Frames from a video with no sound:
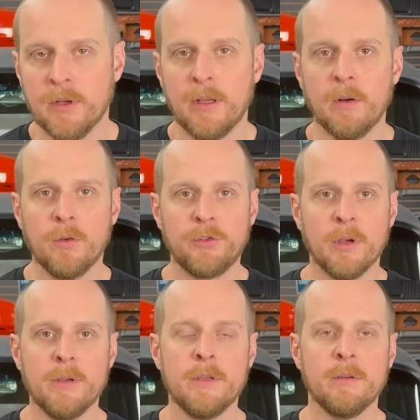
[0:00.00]
It'll
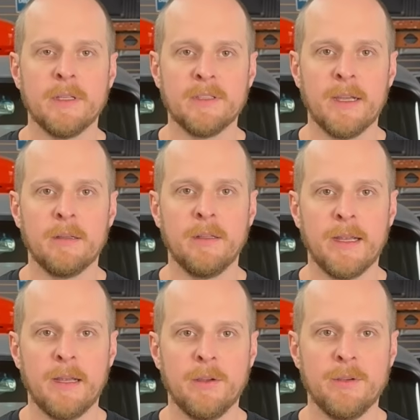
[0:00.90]
show you exactly
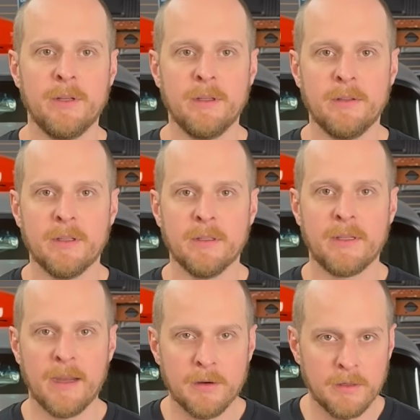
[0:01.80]
how you need to
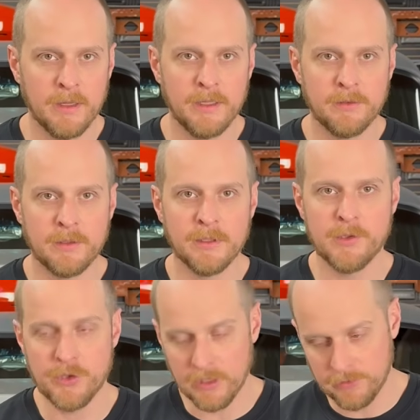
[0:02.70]
calculate to
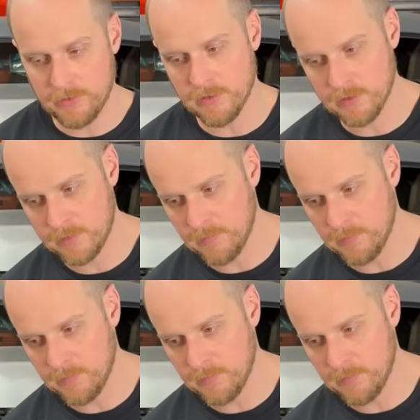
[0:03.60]
adjust your,